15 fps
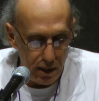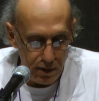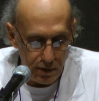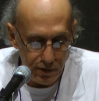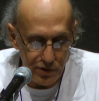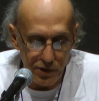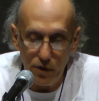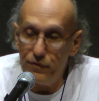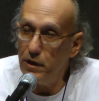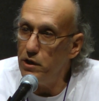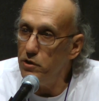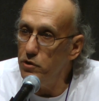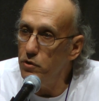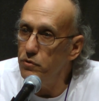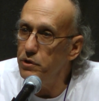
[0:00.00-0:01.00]
The
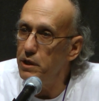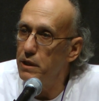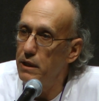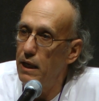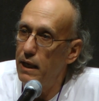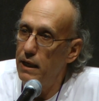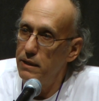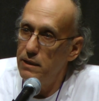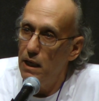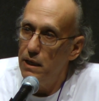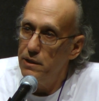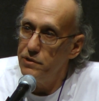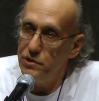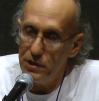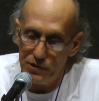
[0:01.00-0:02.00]
Soviet Union had
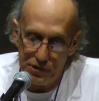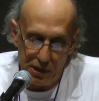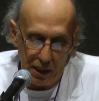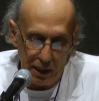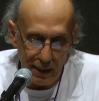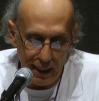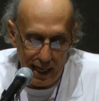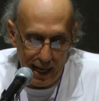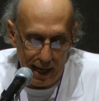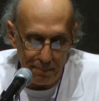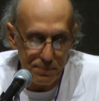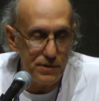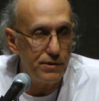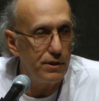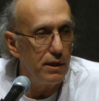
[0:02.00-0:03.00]
just
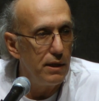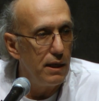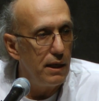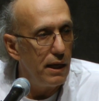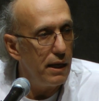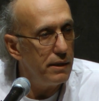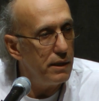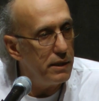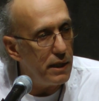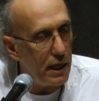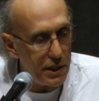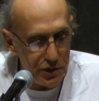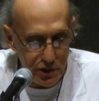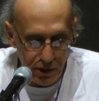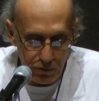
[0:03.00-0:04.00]
collapsed, and the
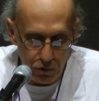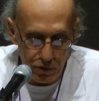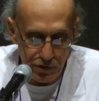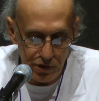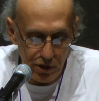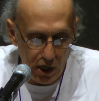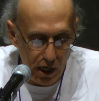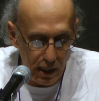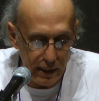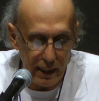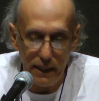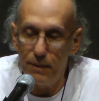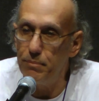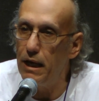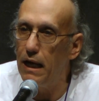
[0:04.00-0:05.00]
nation was
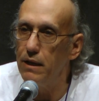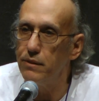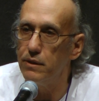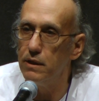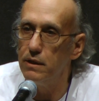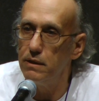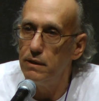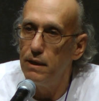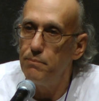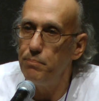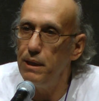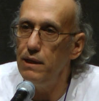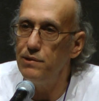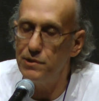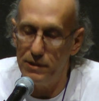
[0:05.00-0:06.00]
talking about the
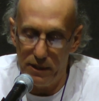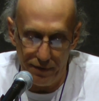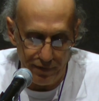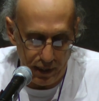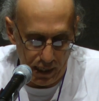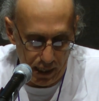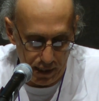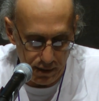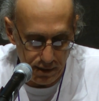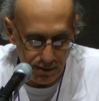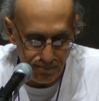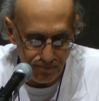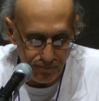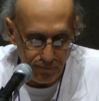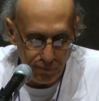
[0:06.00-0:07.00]
peace dividend.
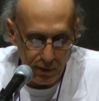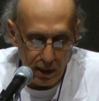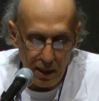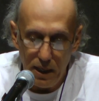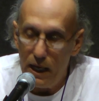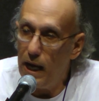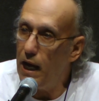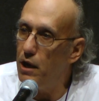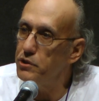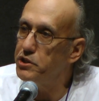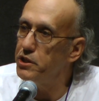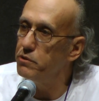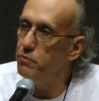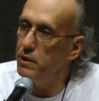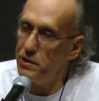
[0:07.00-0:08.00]
How
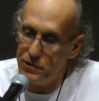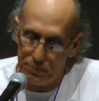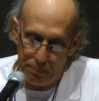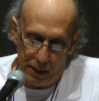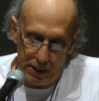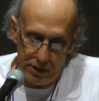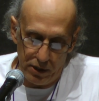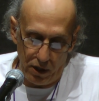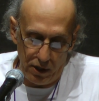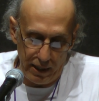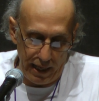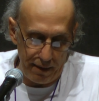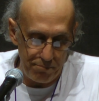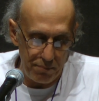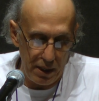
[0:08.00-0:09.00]
should we spend all
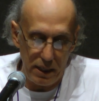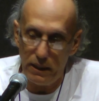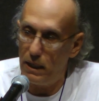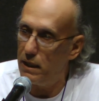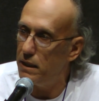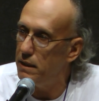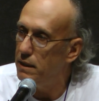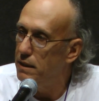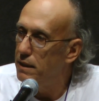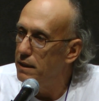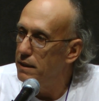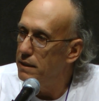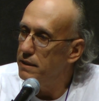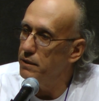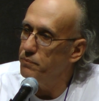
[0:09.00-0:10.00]
that money
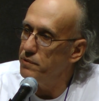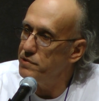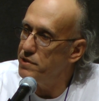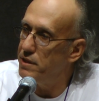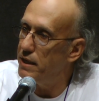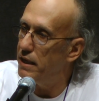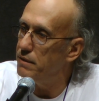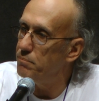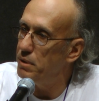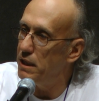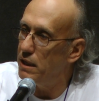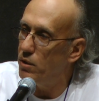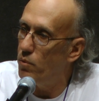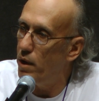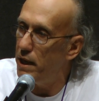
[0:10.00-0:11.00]
that was then
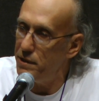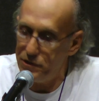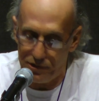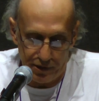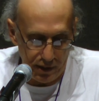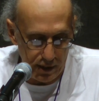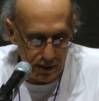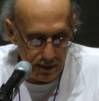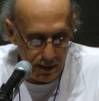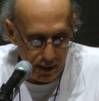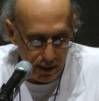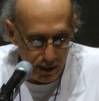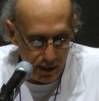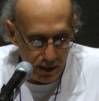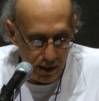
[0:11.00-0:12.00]
being wasted
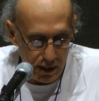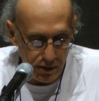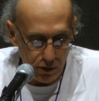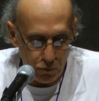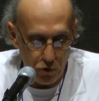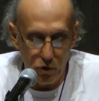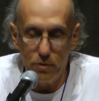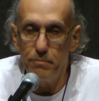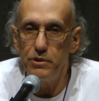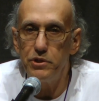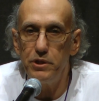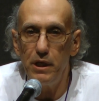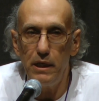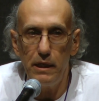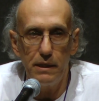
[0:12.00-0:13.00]
on the war
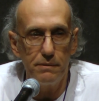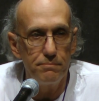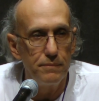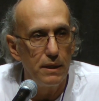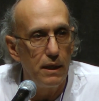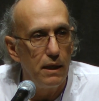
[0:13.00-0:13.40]
machine?